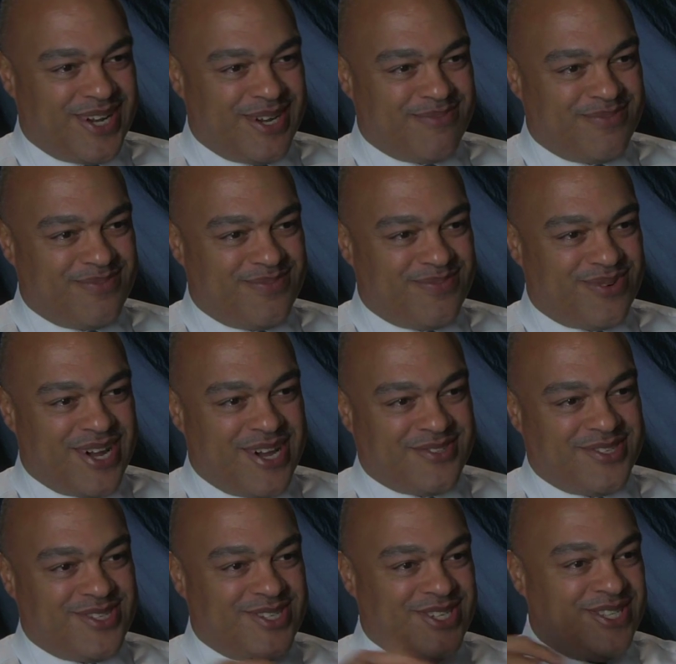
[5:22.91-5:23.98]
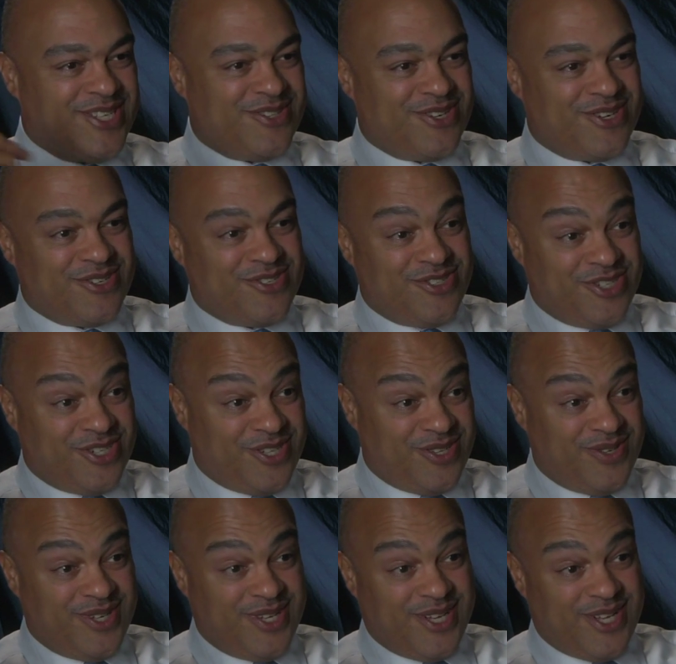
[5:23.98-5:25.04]
I'm proud to see that there are
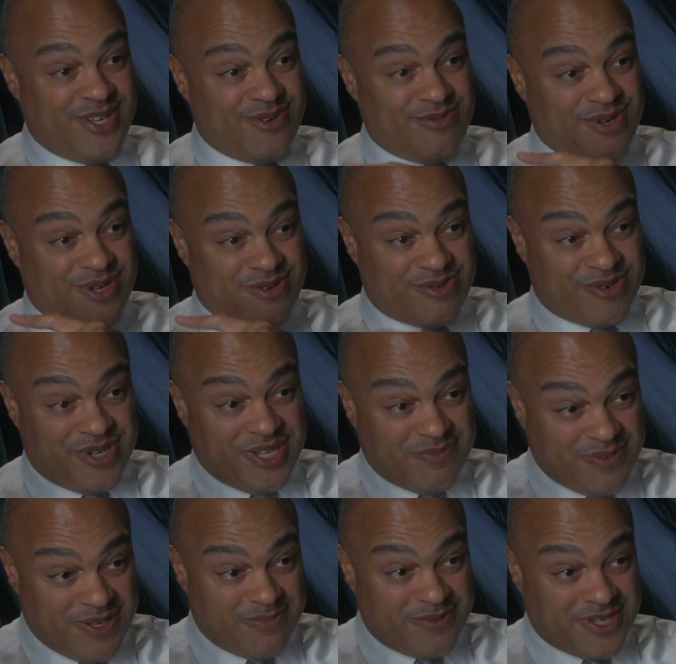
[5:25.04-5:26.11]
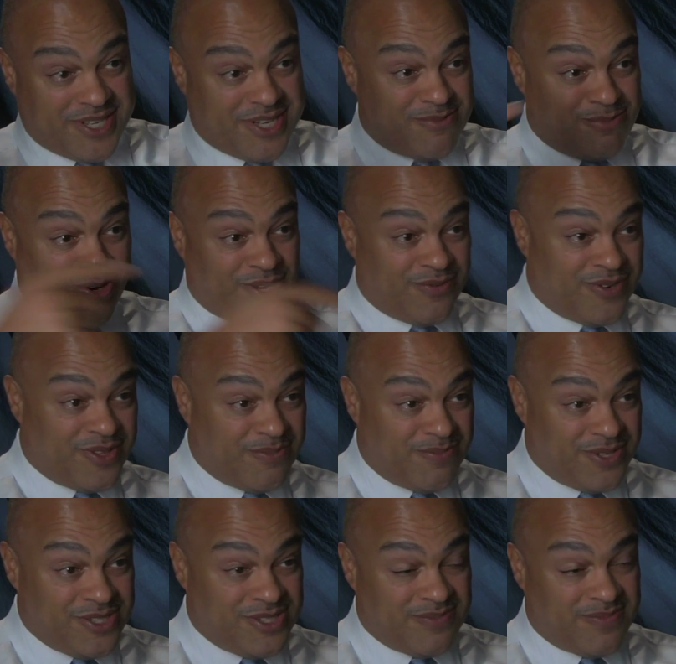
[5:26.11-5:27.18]
still recruiting people to come work for the
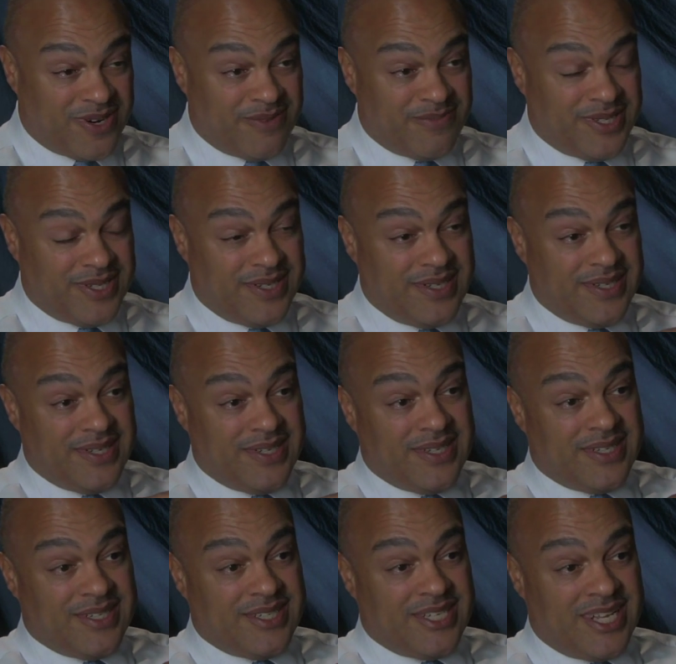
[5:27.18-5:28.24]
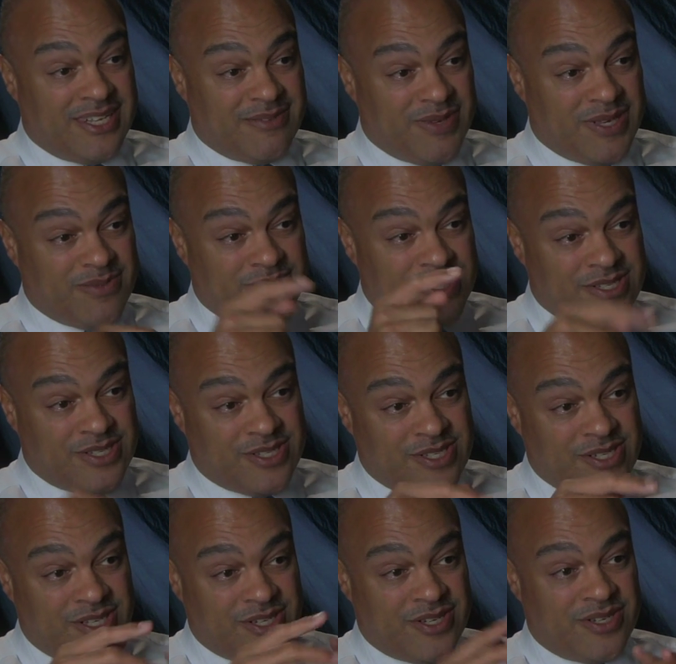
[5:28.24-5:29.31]
police department, telling people this is
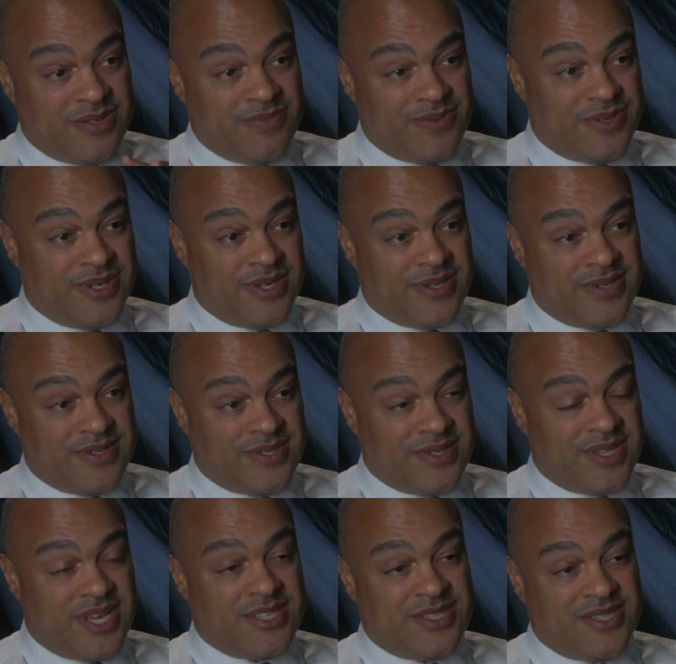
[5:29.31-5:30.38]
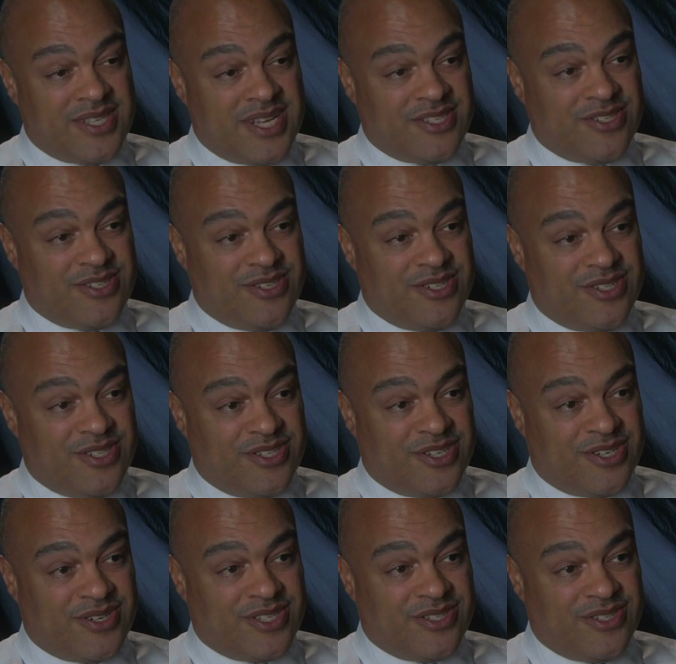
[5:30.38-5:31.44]
still a good employer. Right. So that's good to
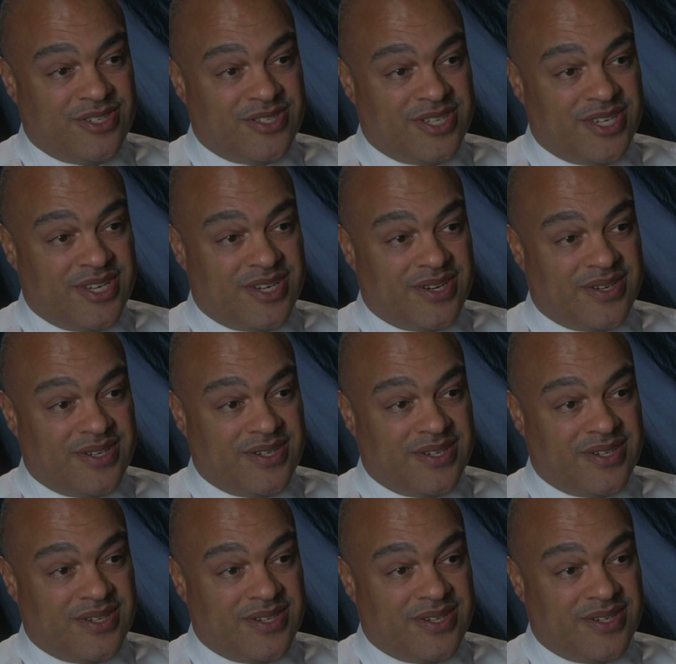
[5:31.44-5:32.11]
know. That's good to hear.